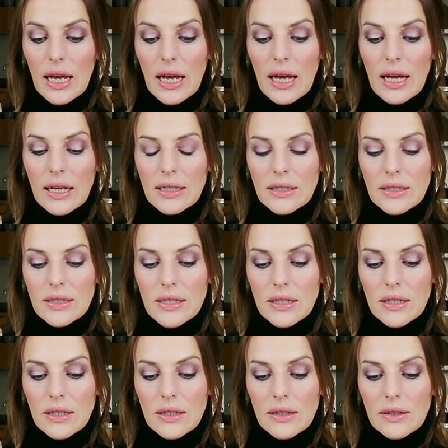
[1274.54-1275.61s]
and
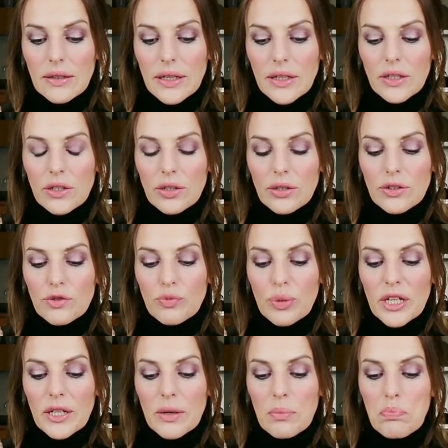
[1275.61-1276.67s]
there could have
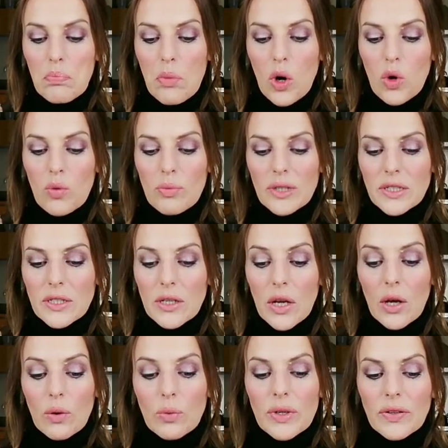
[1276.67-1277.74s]
been a moment
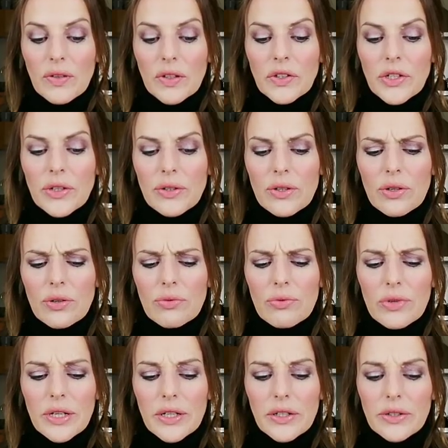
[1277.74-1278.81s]
within your
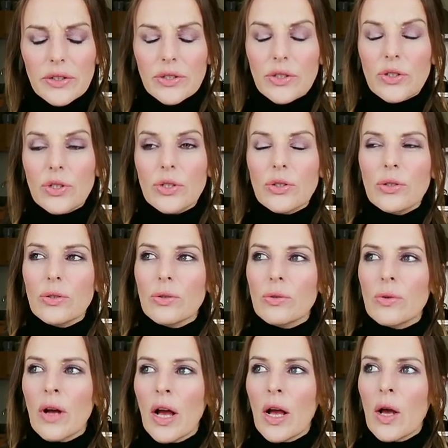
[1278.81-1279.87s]
career
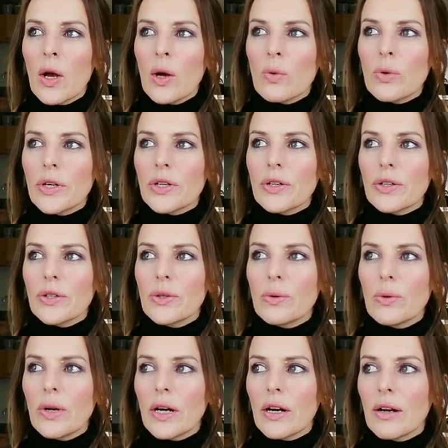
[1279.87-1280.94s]
too where you
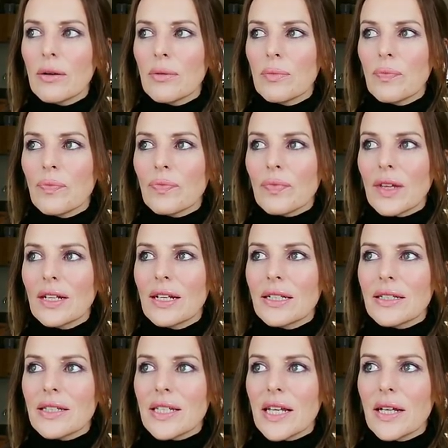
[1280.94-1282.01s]
were,
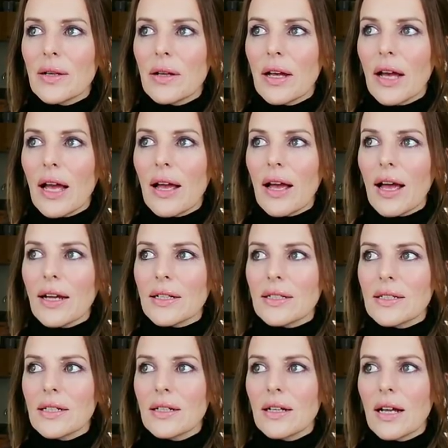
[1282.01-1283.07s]
let's say,
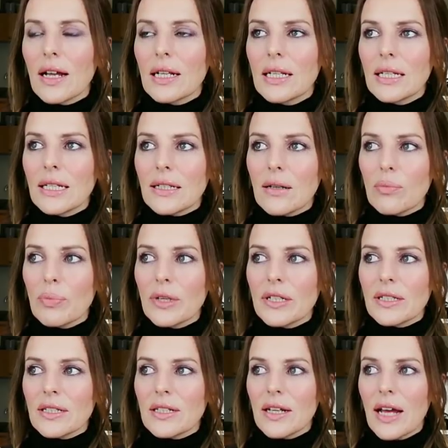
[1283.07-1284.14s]
acting a little
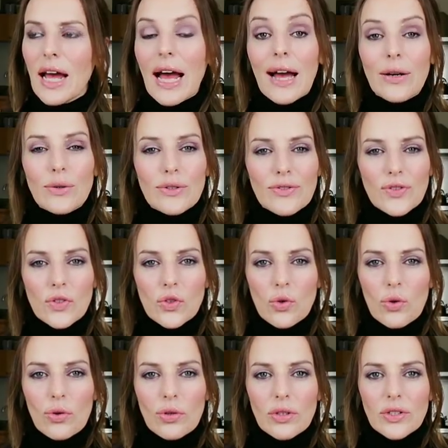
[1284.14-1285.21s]
bit out of
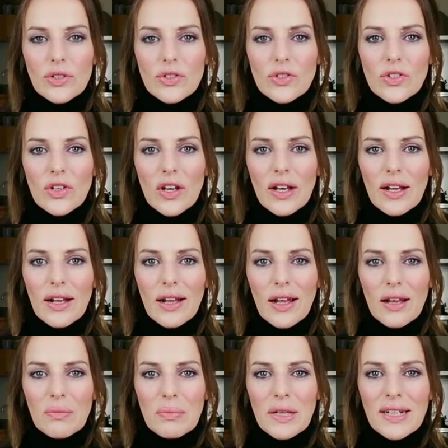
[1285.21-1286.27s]
sorts. I
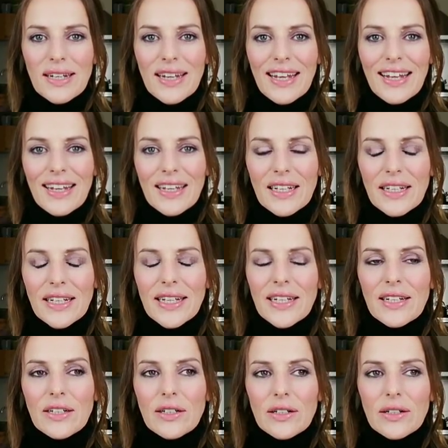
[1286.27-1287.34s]
mean,
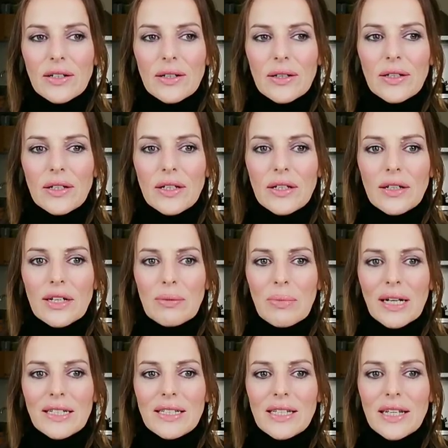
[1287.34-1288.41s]
here he
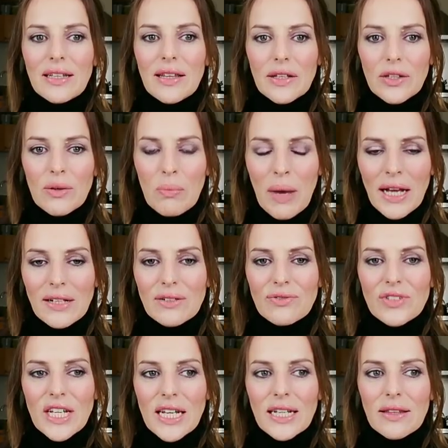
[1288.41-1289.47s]
might say that you might have
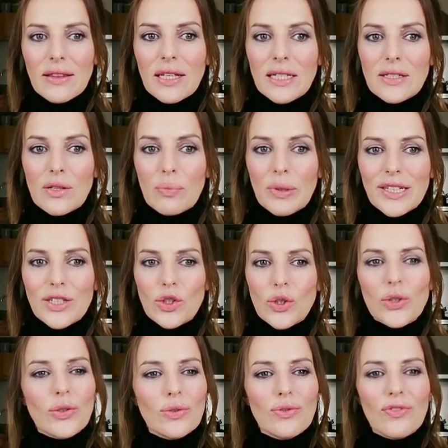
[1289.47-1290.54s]
taken things a bit
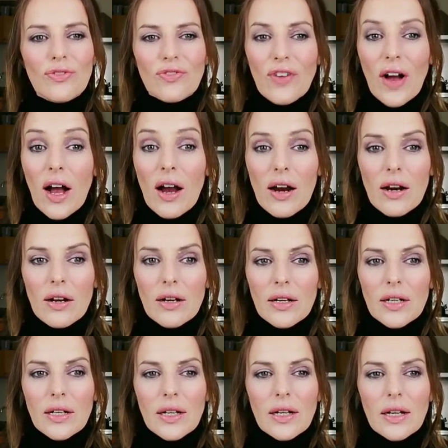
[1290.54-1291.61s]
too far
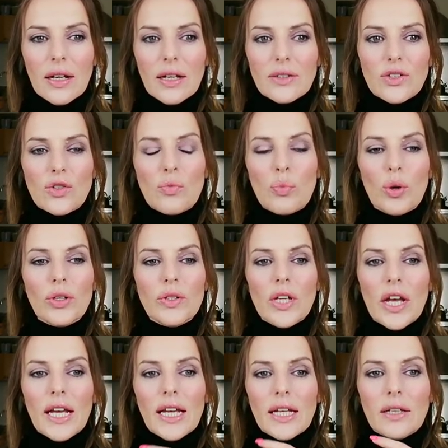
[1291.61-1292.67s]
at some point.
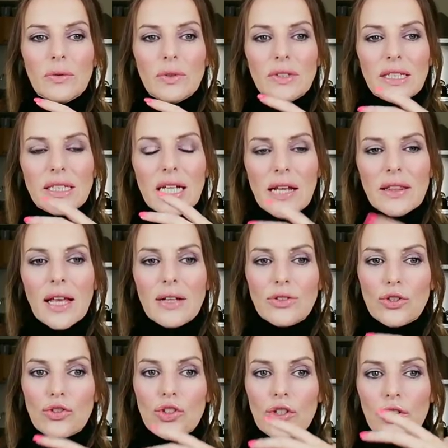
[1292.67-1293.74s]
The 10th house
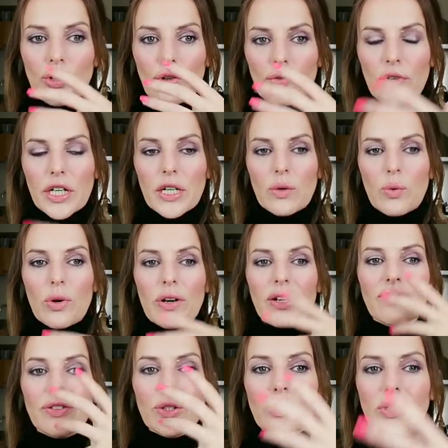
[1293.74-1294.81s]
is your career,
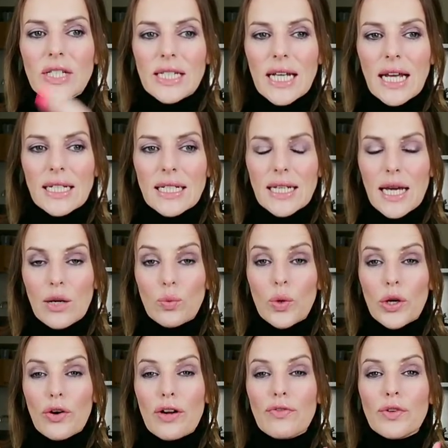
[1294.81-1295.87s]
wherever you stand out,
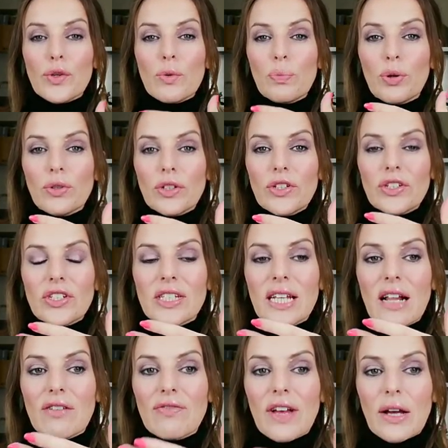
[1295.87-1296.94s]
wherever you put
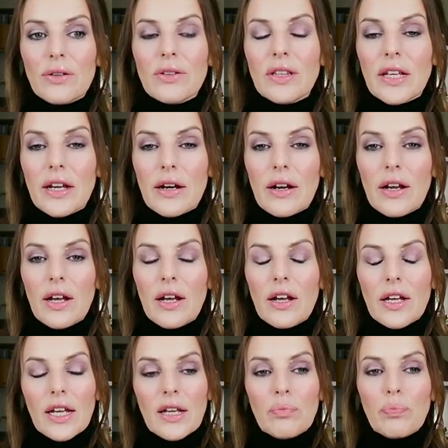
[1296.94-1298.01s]
yourself out there
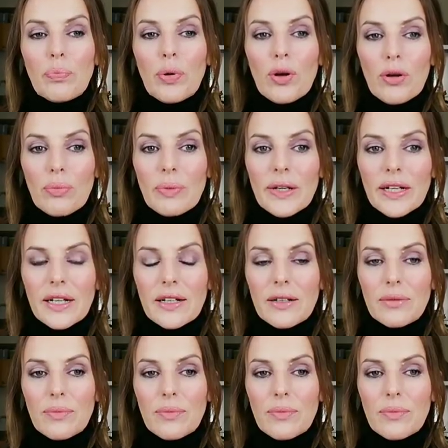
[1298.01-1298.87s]
in public